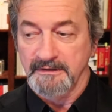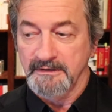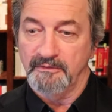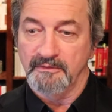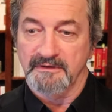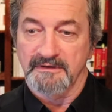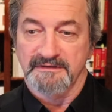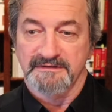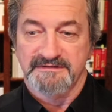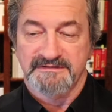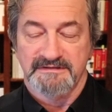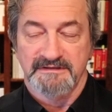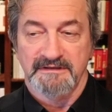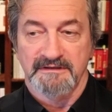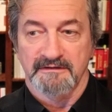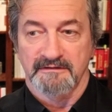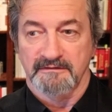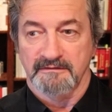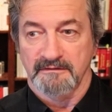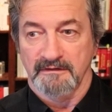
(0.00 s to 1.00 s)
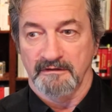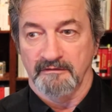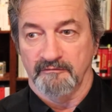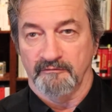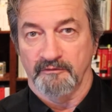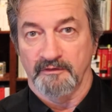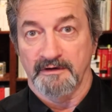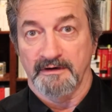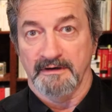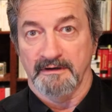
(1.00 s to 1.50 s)
you can see it
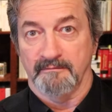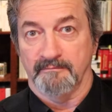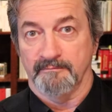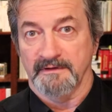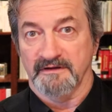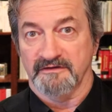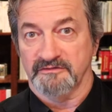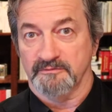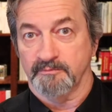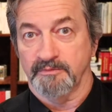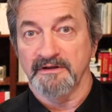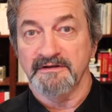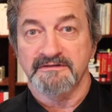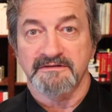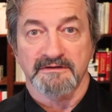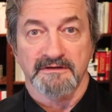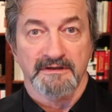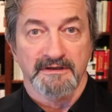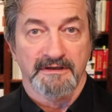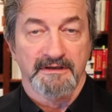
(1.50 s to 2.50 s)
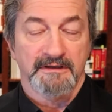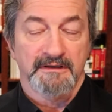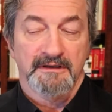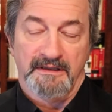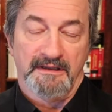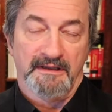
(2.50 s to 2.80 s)
very explicitly